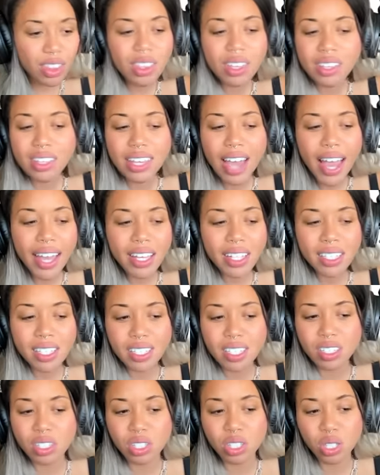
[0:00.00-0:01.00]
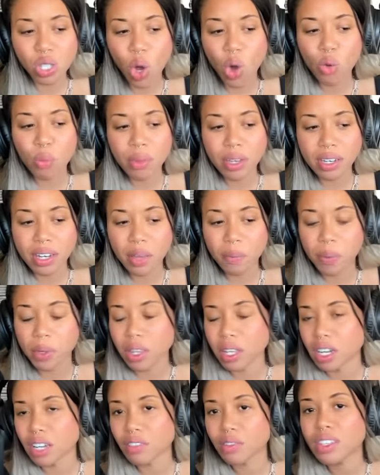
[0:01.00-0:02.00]
The yikes is so
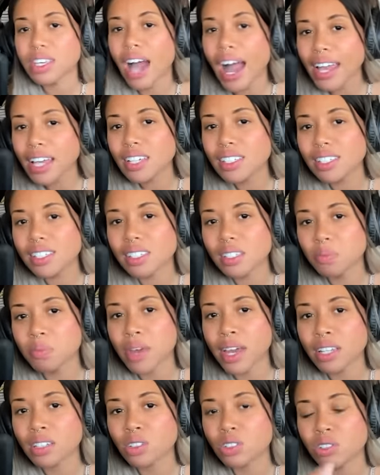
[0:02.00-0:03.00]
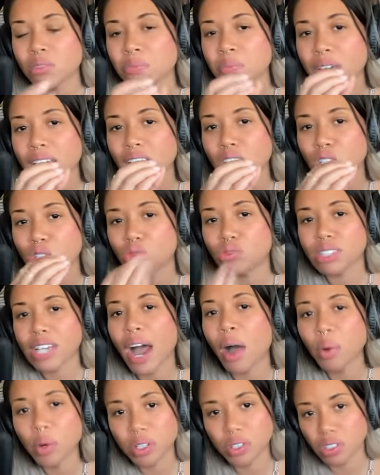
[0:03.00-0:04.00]
manipulative. Yikes is meant to make you
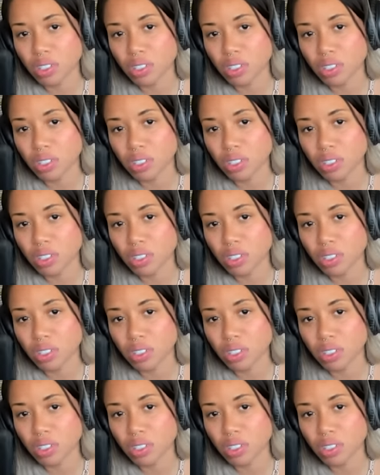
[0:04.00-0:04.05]
doubt